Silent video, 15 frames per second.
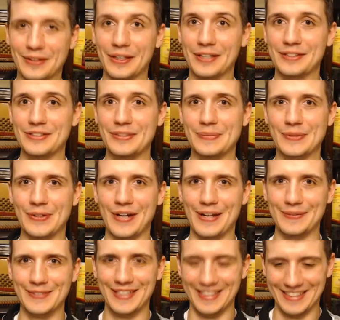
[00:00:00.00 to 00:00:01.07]
like and
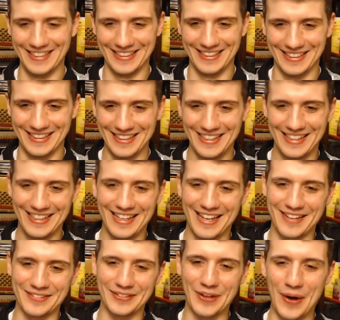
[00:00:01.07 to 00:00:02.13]
subscribe
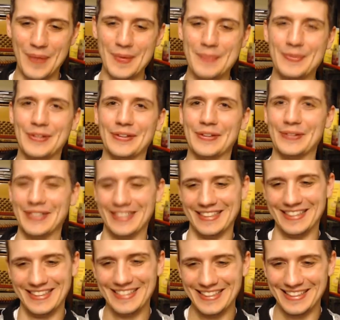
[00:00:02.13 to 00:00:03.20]
and comment below.
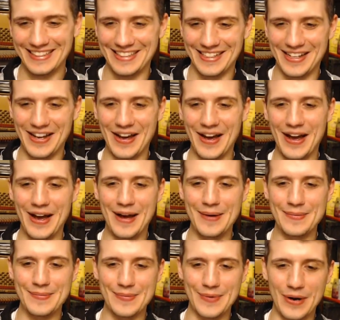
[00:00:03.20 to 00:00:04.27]

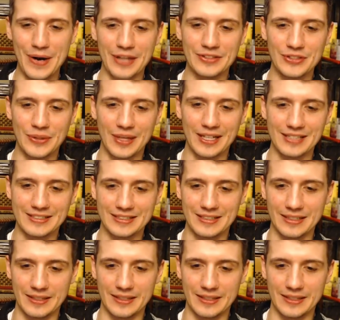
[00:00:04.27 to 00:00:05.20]
All right, so I guess